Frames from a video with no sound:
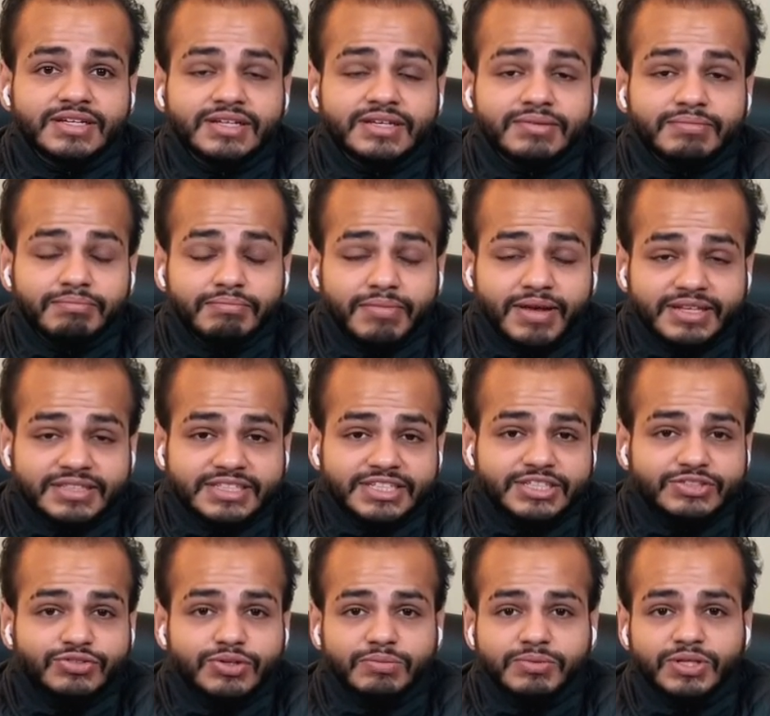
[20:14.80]
Messages
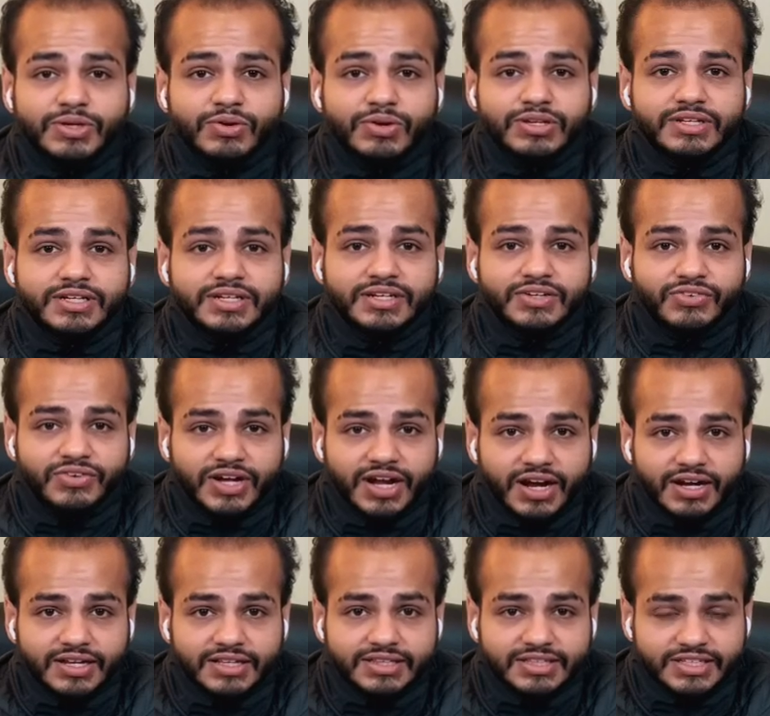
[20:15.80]
from the oracle
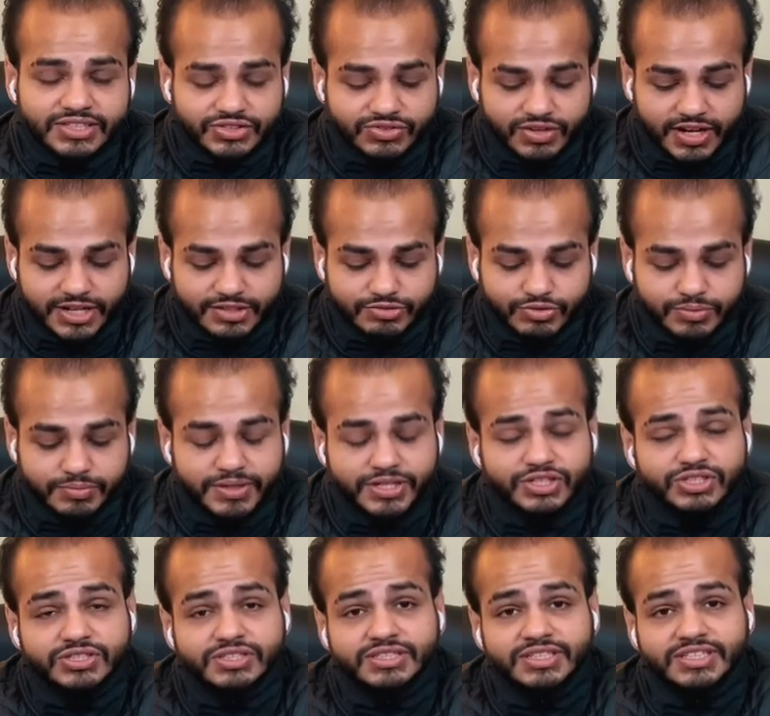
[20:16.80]
regarding this
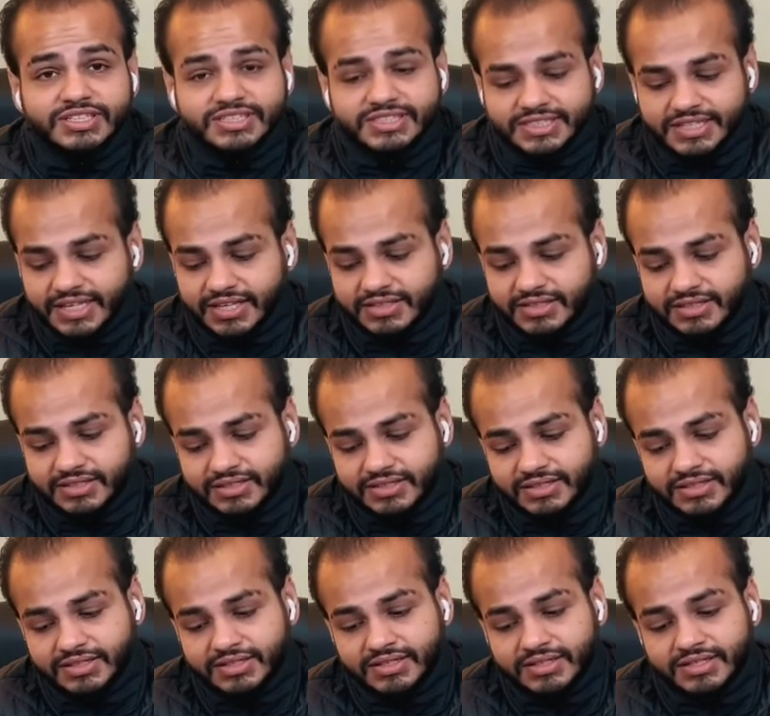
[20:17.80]
transformation, this death,
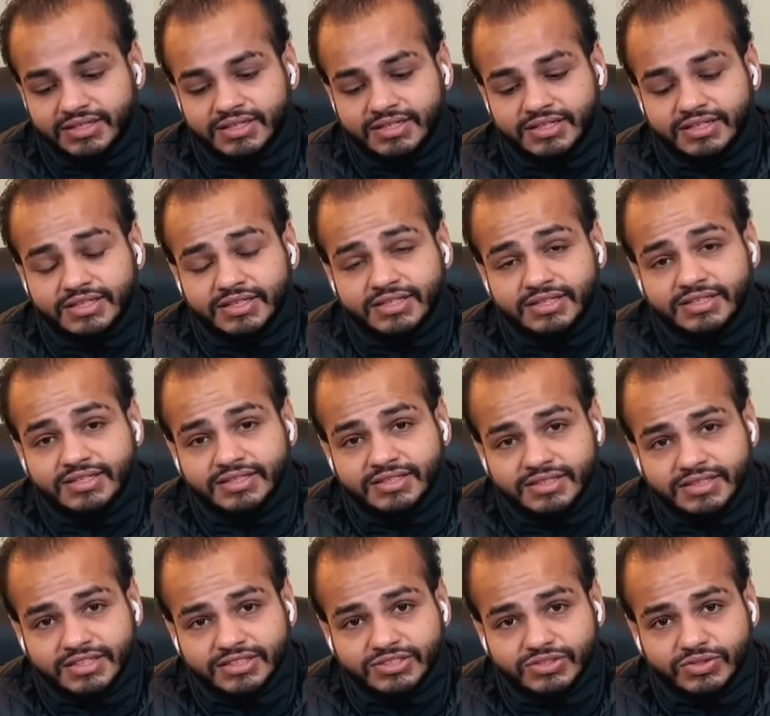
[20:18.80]

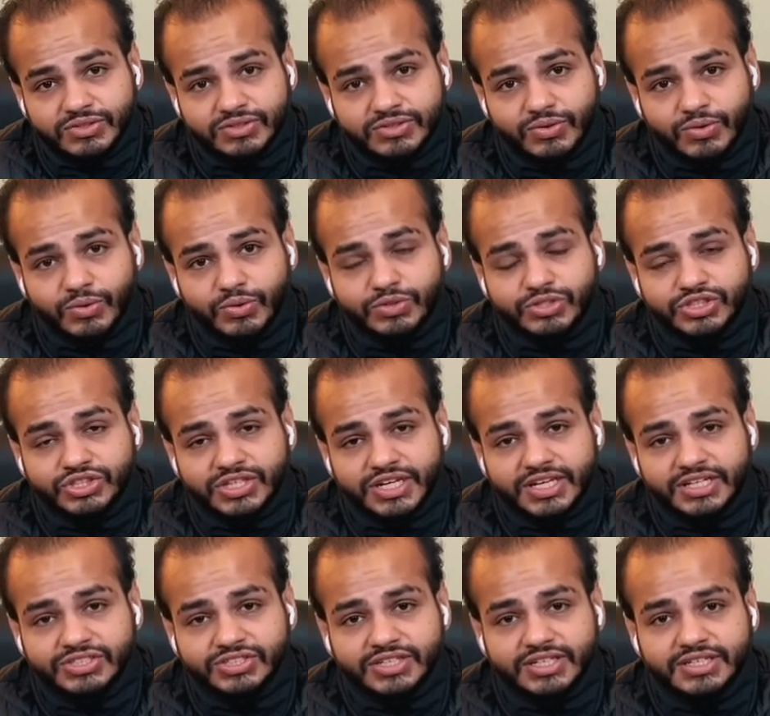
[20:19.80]
this old
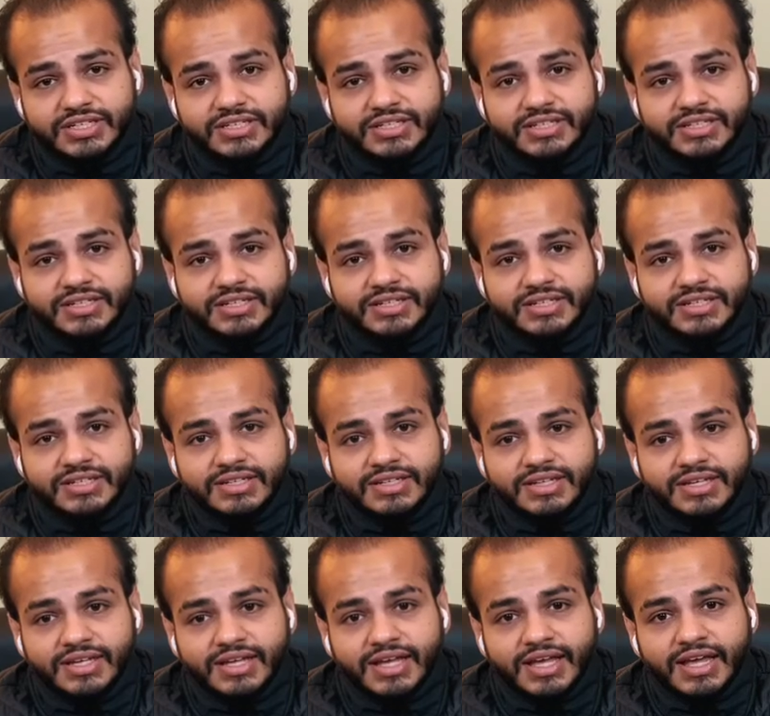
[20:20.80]
changing,
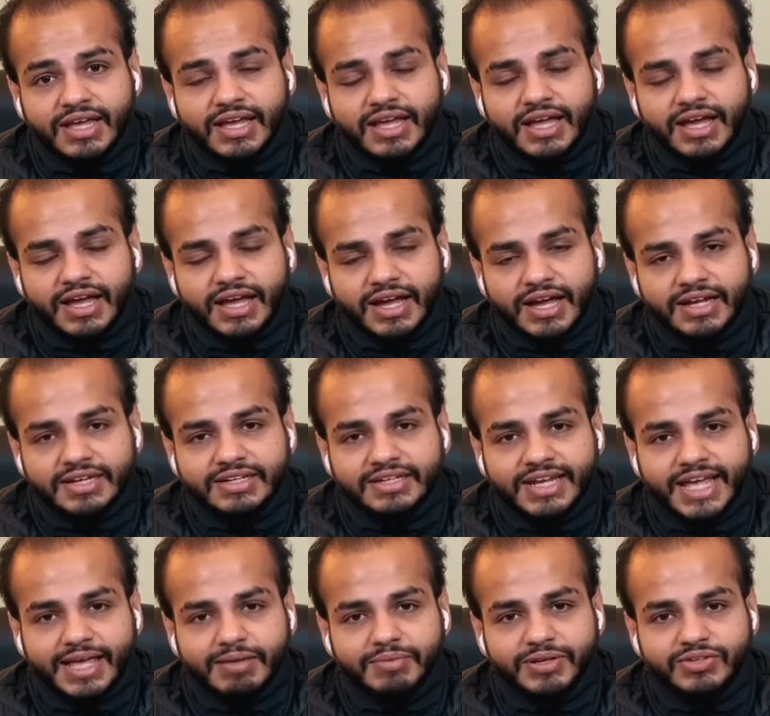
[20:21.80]
and
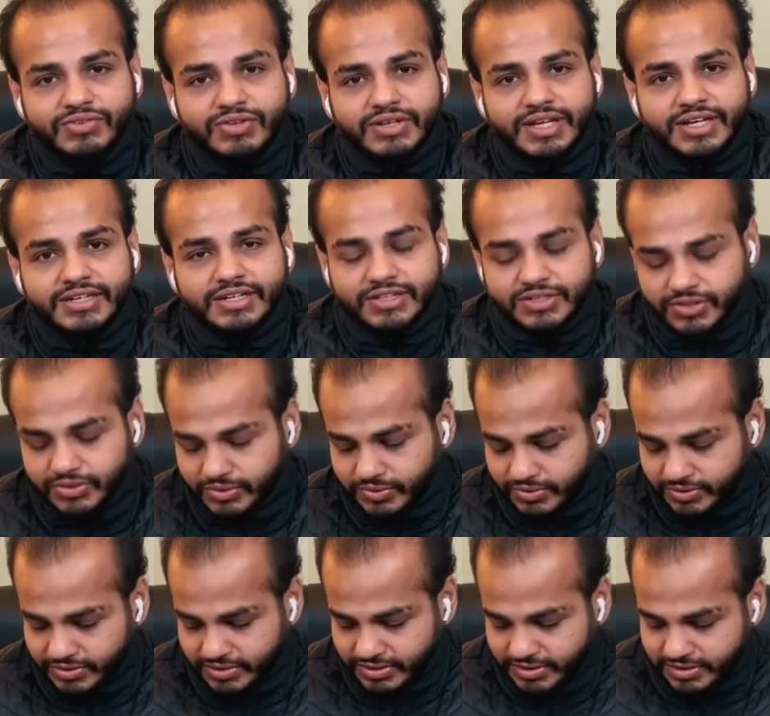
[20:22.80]
timing related to
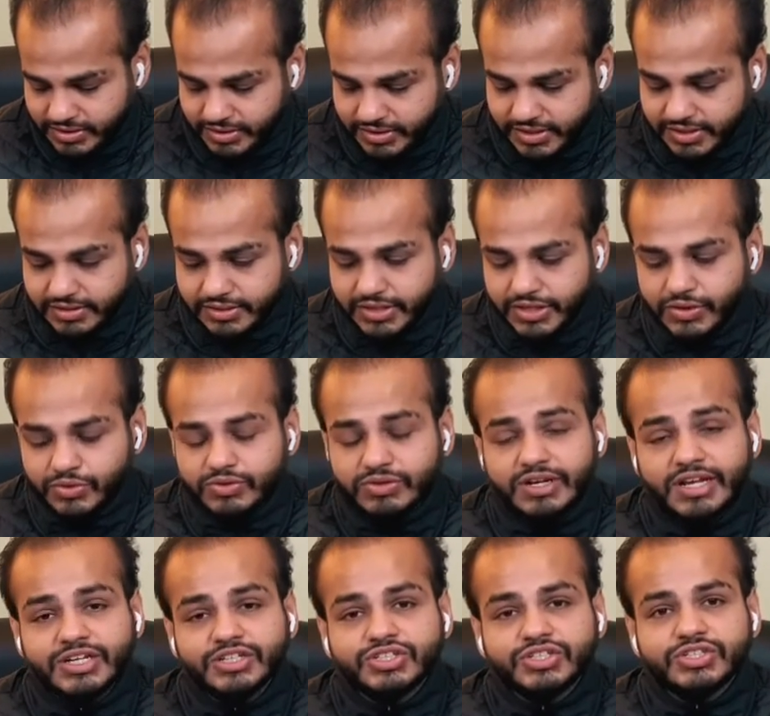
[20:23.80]
the new
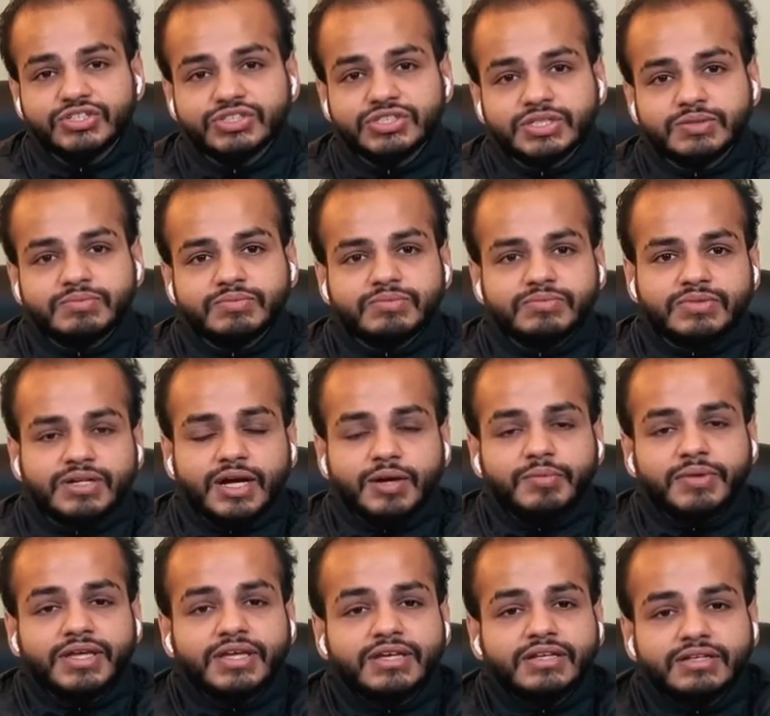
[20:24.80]
relationship coming
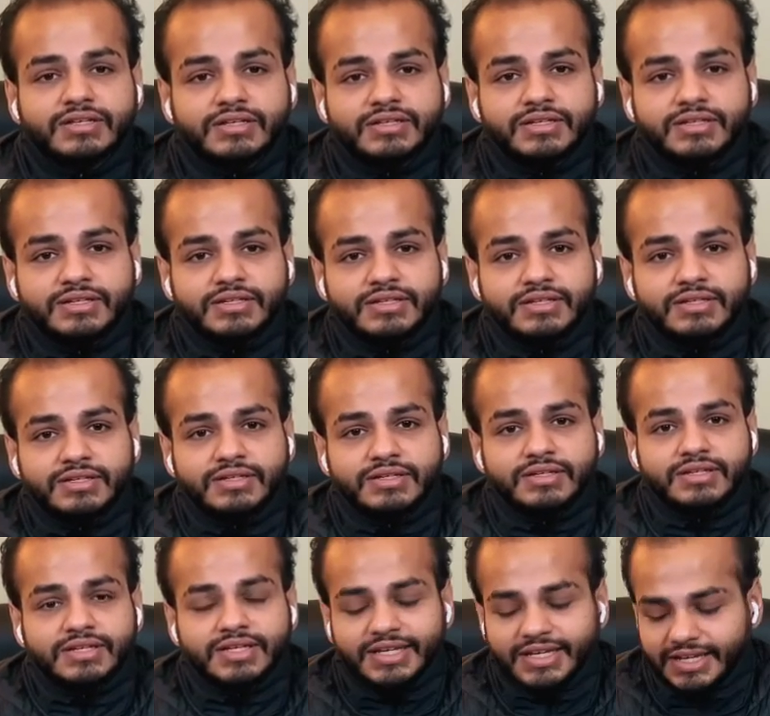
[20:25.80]

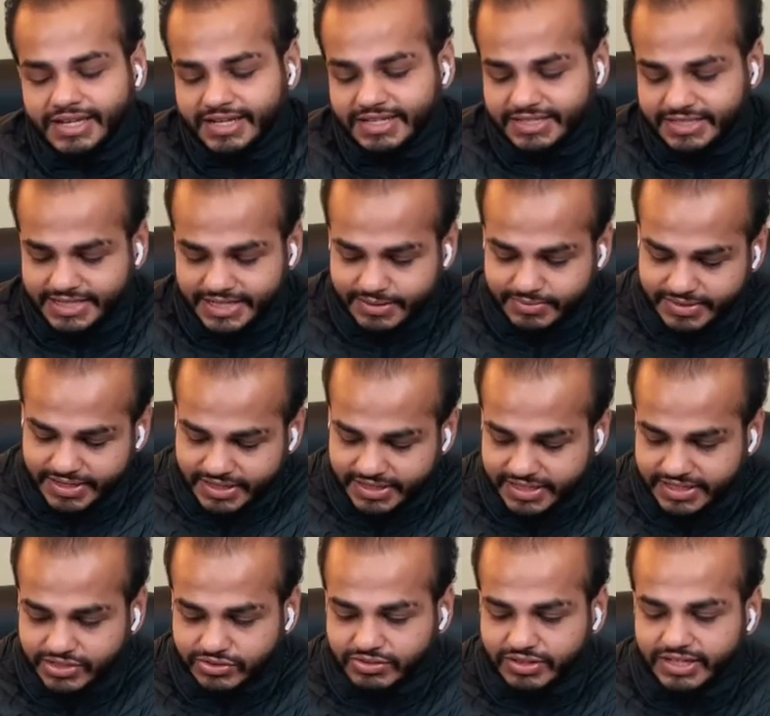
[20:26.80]
in. It seems that
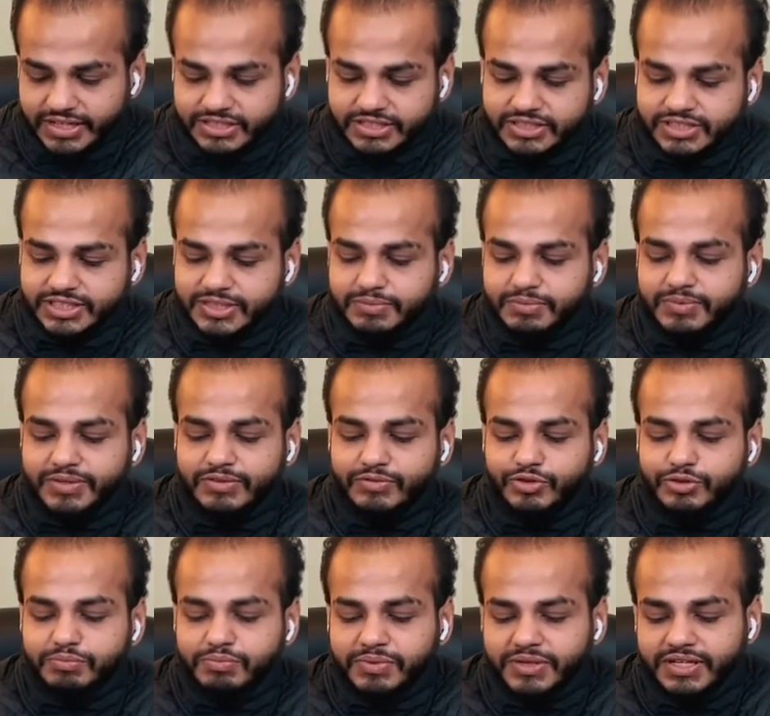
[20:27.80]
this relationship
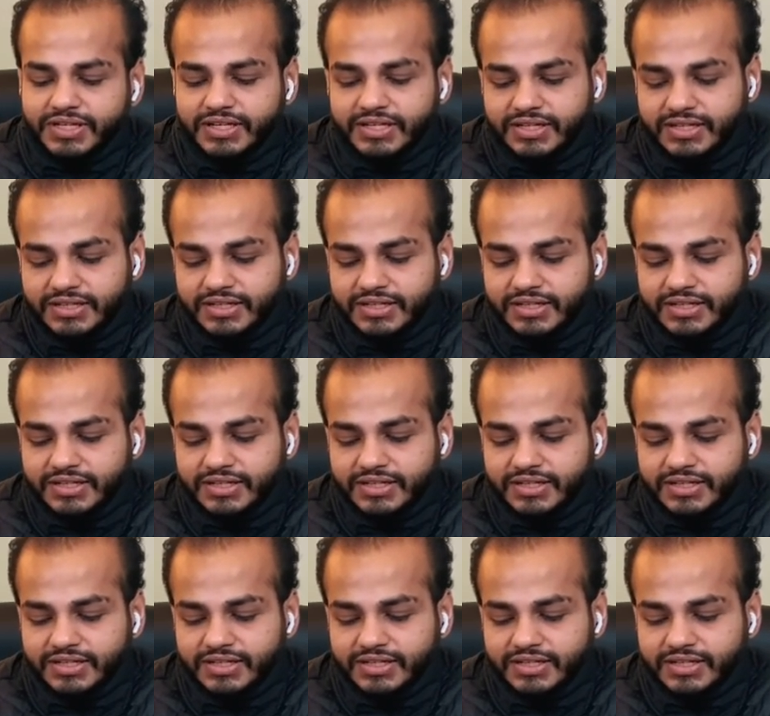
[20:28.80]
would be